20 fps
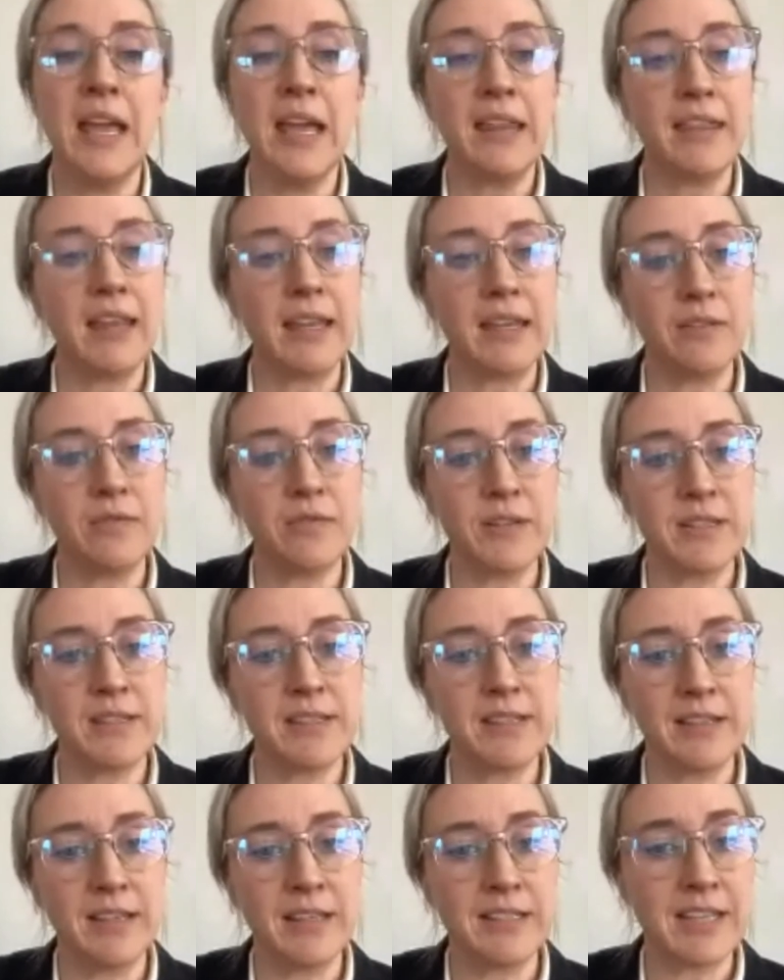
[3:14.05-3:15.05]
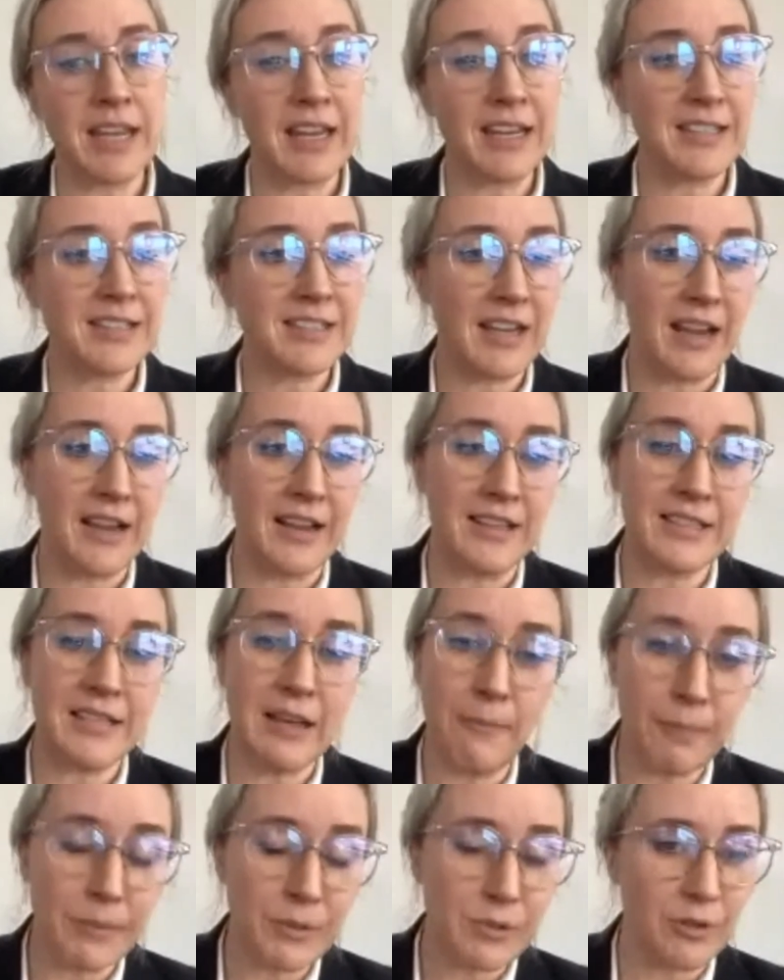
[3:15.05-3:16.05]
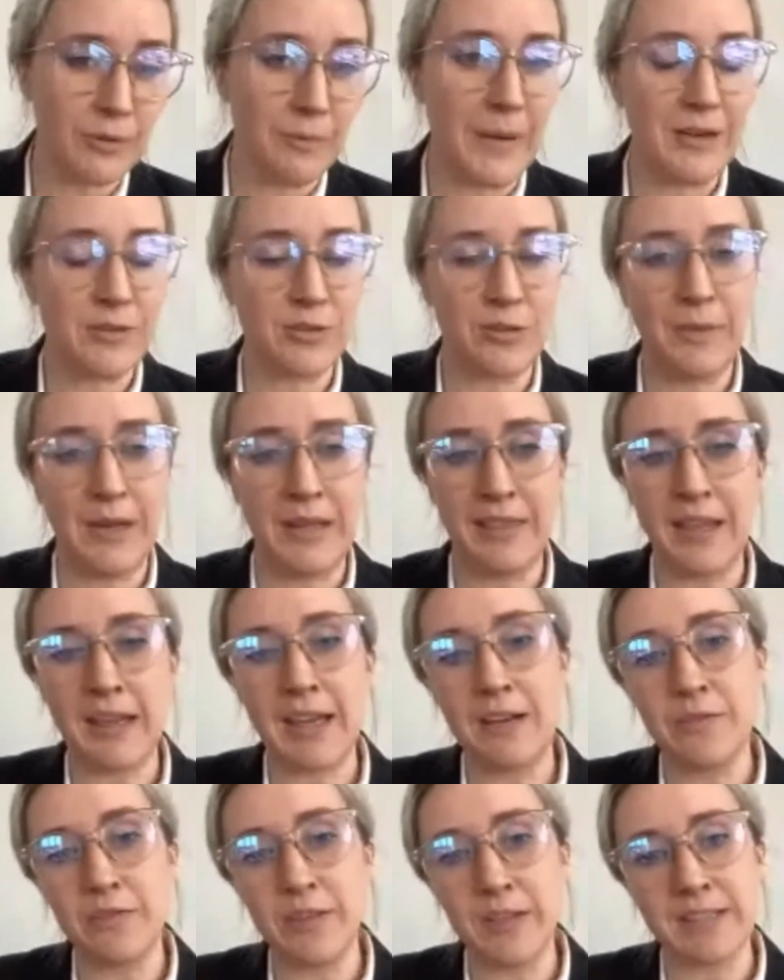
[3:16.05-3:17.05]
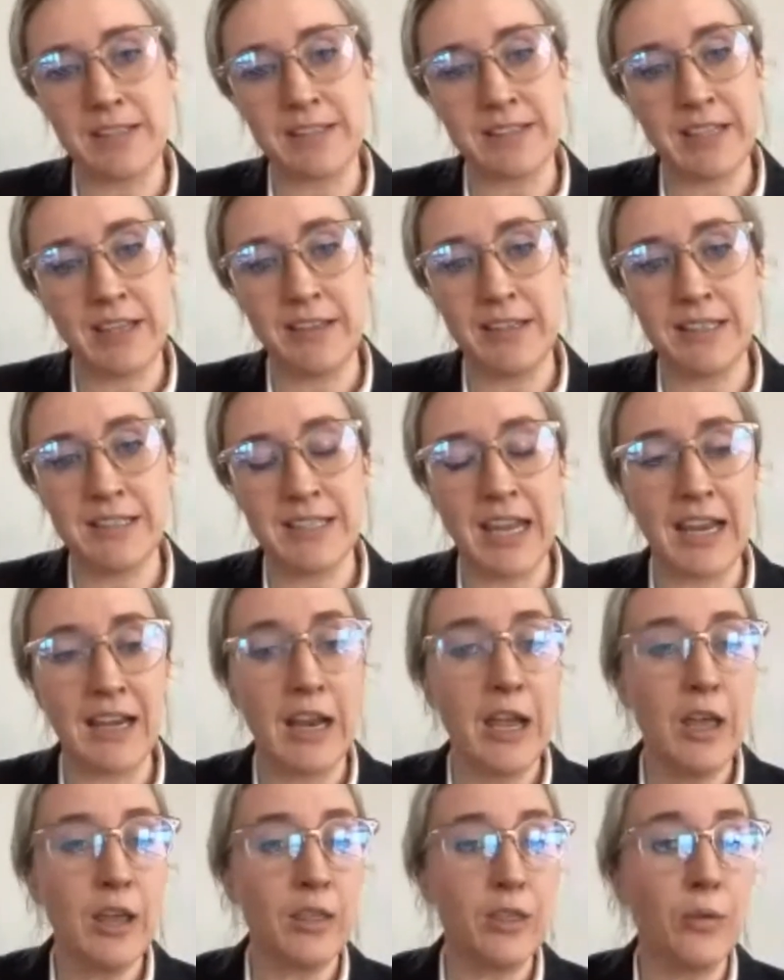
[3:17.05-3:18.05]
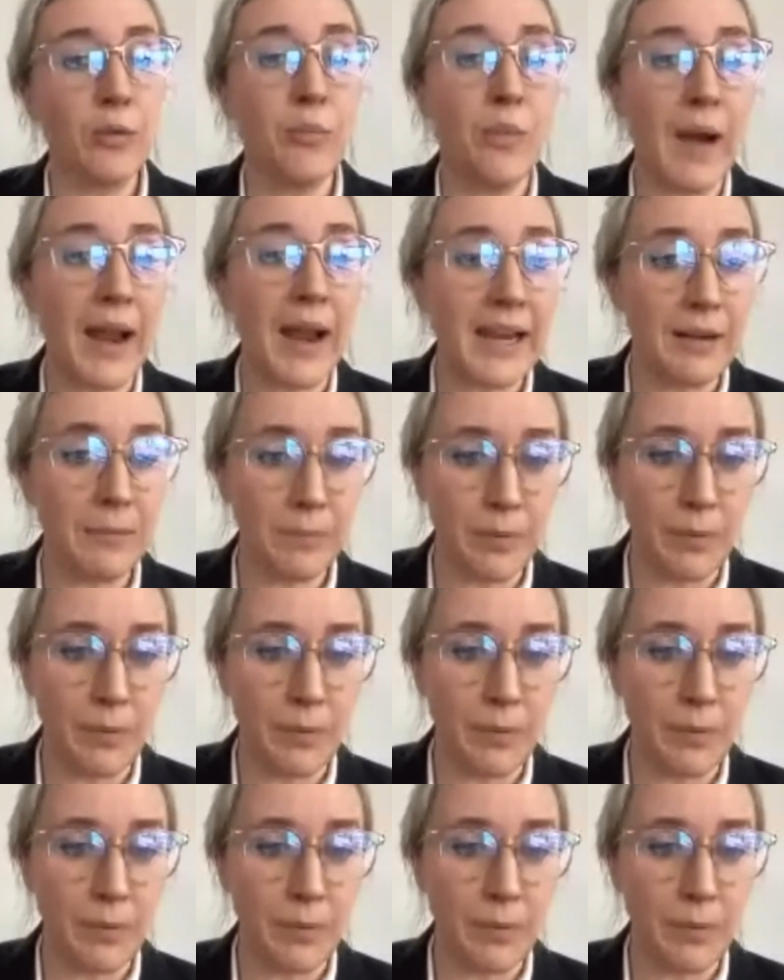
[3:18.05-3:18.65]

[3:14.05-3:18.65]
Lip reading: they can facilitate temperature measurement, they can facilitate the right